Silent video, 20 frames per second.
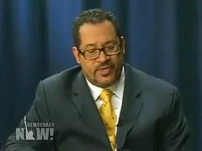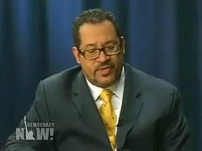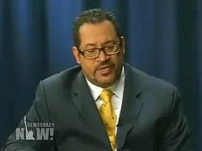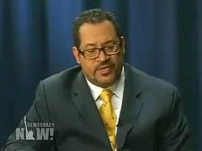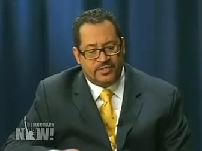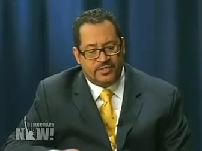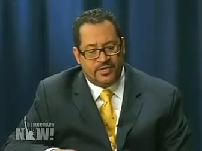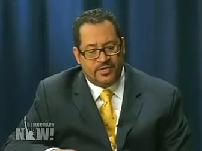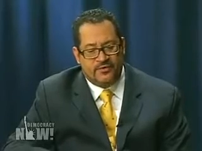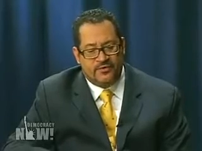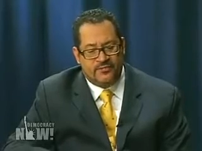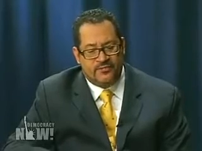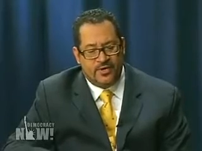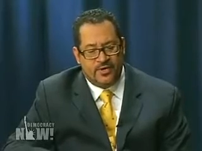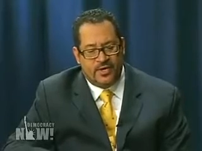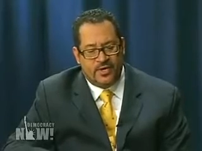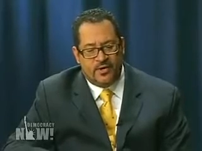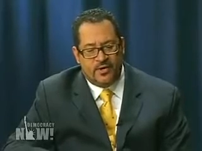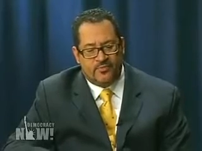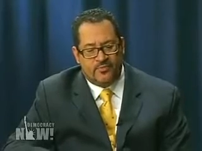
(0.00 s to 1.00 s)
He had a
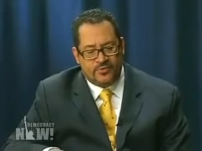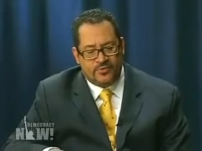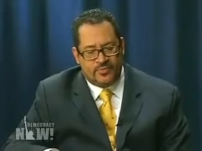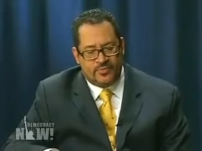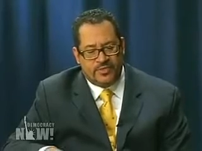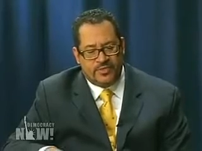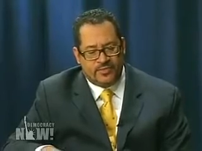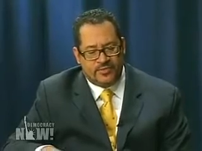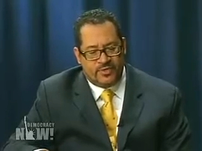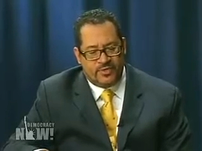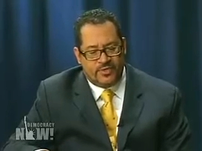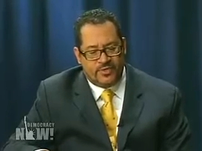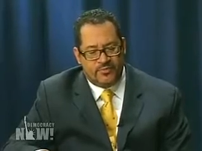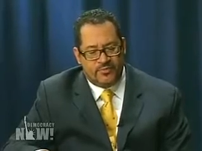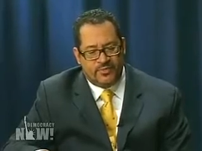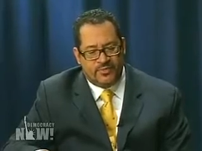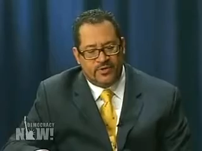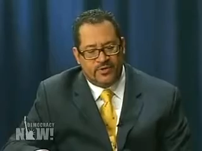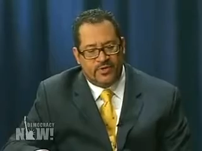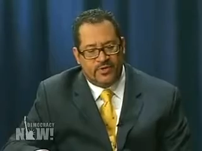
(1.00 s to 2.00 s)
tough
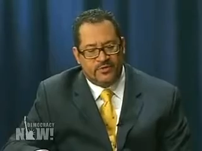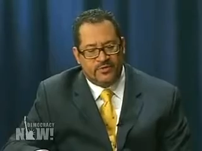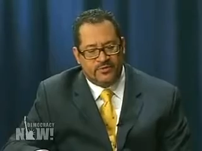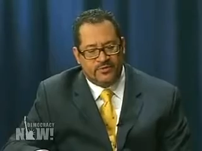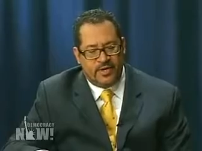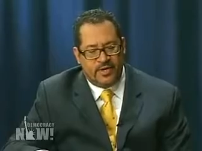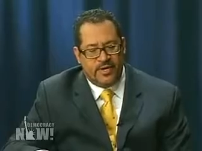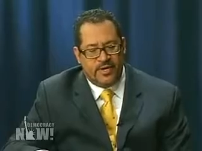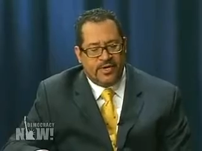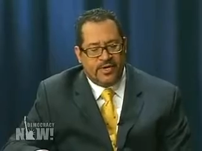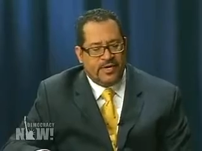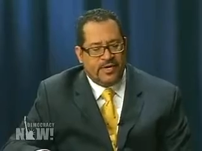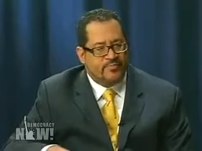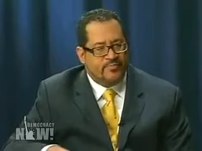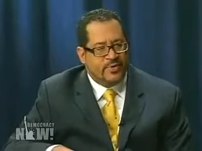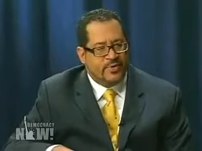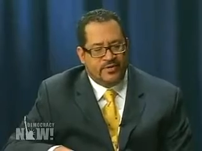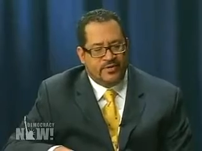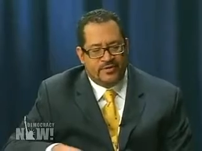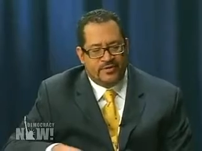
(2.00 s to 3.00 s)
responsibility because he
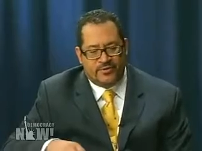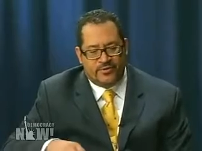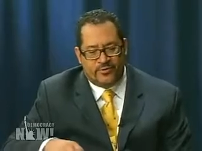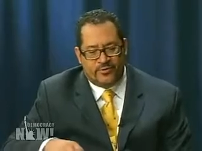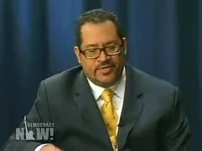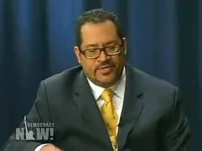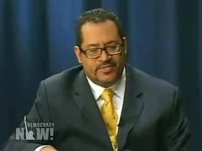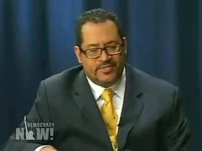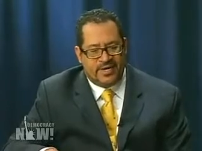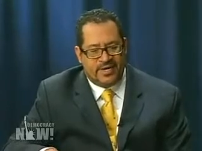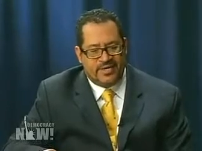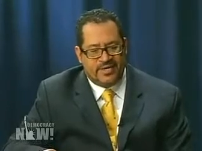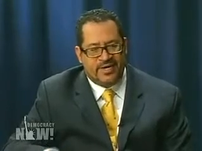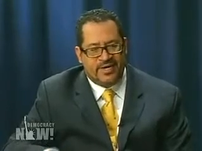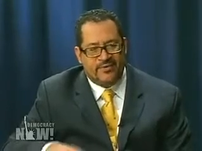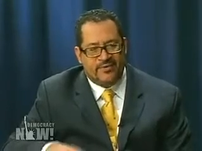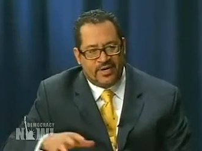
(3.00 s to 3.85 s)
had been criticized,